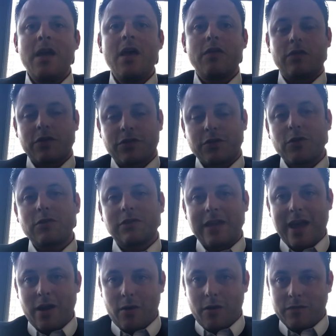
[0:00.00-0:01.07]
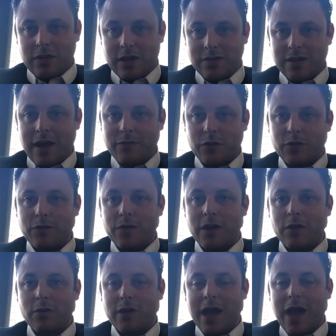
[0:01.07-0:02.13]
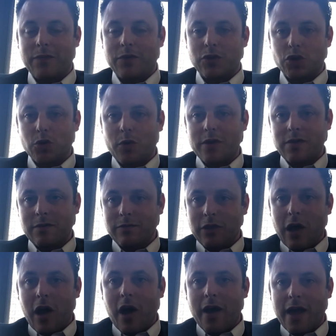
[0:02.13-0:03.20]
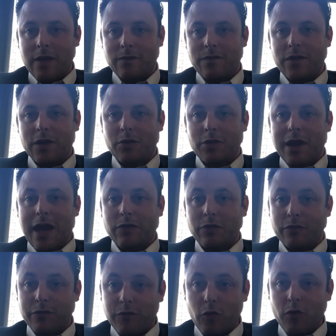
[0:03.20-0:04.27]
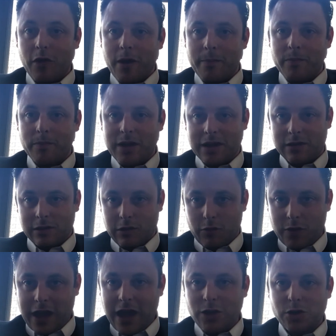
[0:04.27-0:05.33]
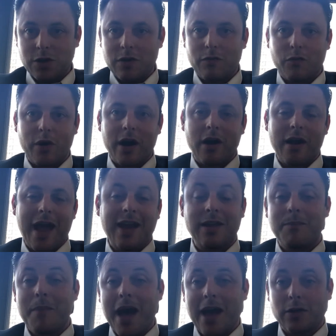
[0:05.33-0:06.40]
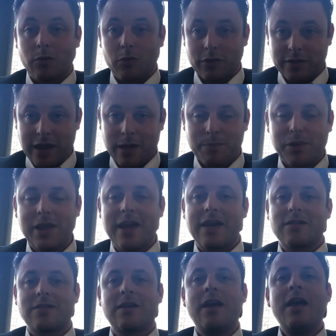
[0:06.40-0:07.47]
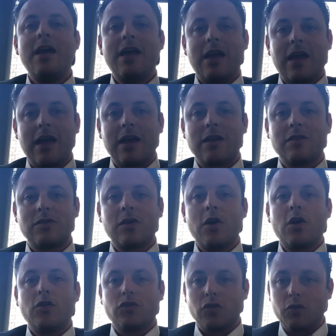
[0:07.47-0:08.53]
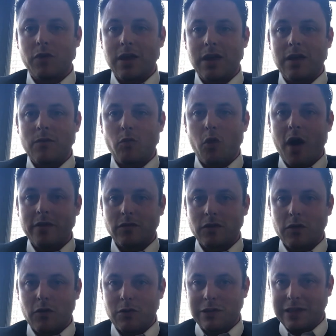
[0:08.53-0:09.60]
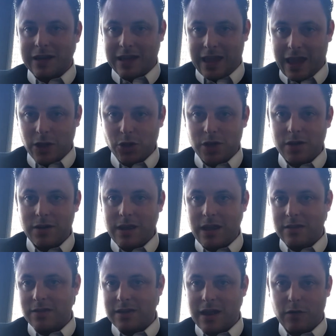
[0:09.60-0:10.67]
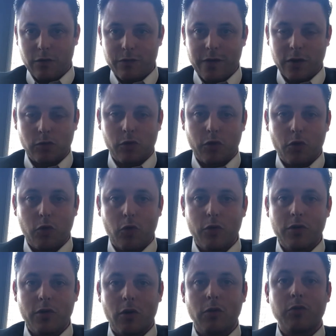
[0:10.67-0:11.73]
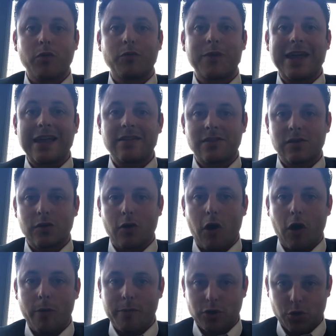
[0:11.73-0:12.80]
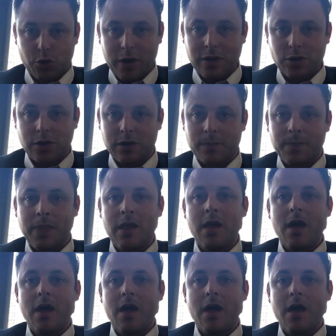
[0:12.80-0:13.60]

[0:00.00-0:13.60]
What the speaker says: The third layer of this, after figuring out the choice of law and figuring out the forum, meaning the location of where any matter will take place, is do we want to go to litigation in state or federal court, or would we consider arbitration,